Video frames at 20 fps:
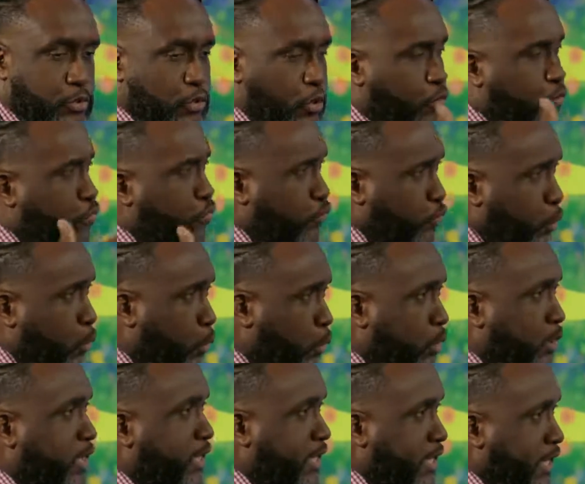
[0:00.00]
your
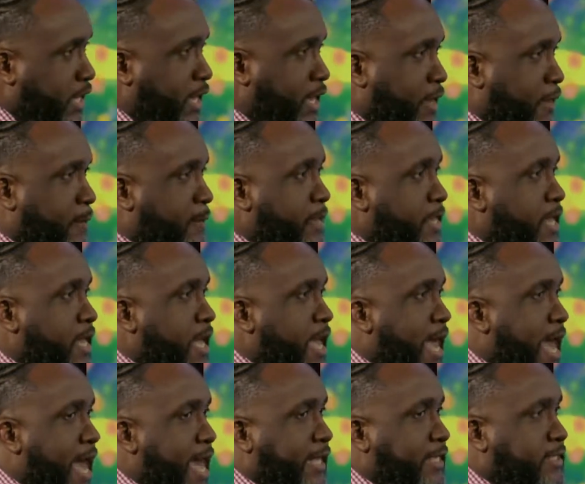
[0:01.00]
role here
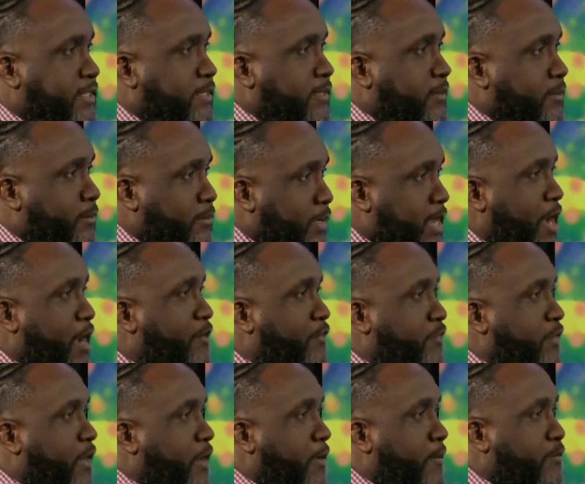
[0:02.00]
at
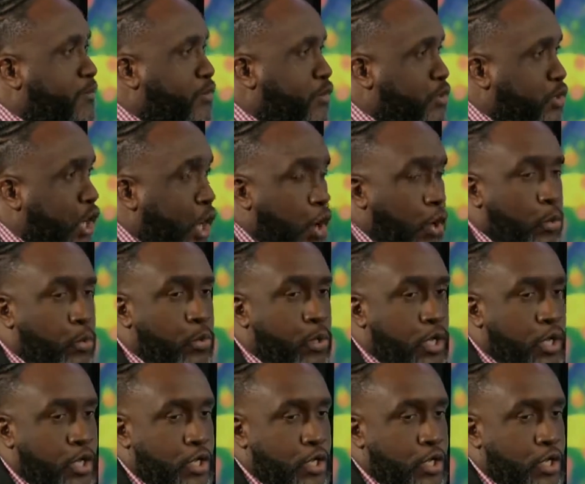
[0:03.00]
PRVM. So now